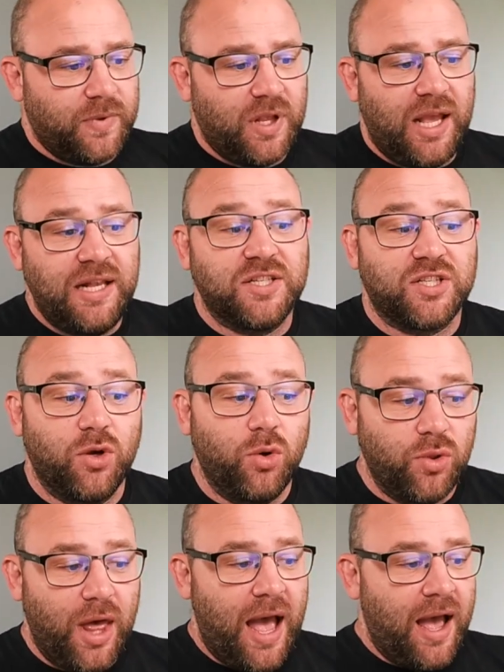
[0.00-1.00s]

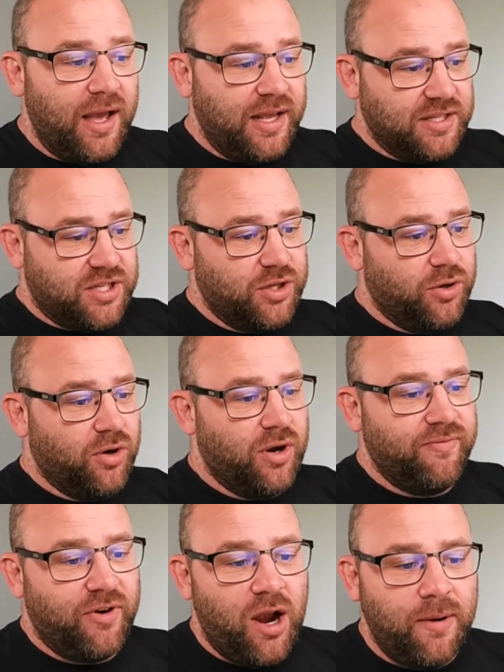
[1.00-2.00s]
install that into your
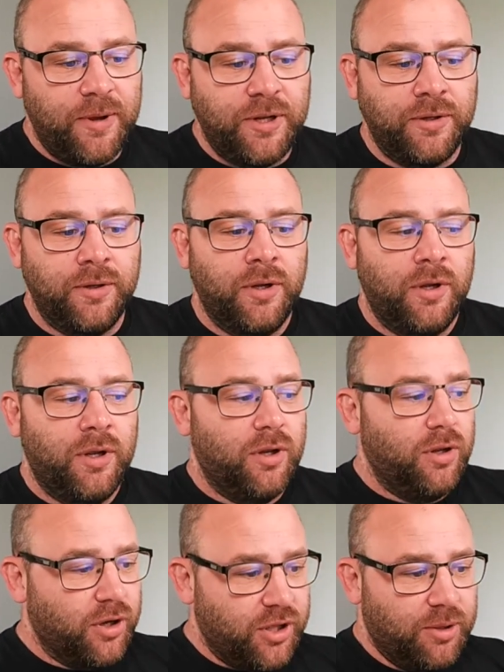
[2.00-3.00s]
environment,
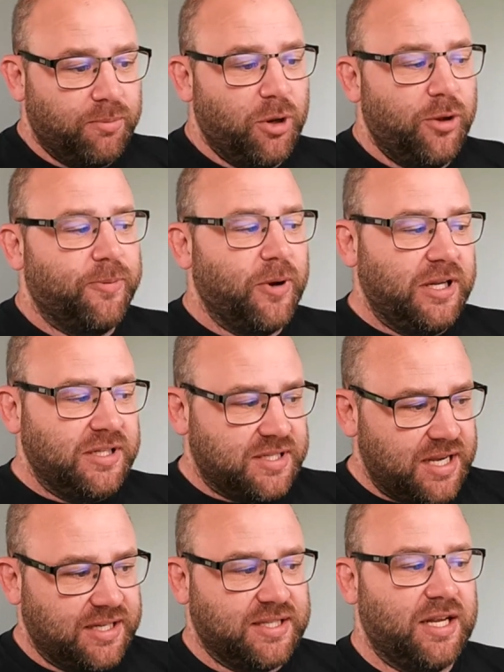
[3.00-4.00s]
look at the blueprints,
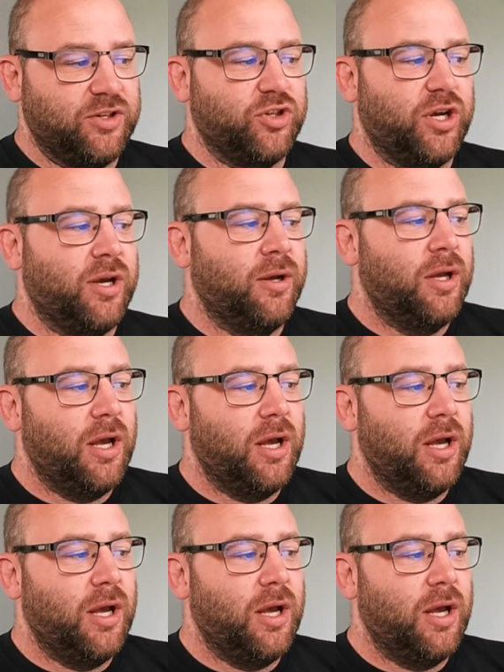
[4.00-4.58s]
etc.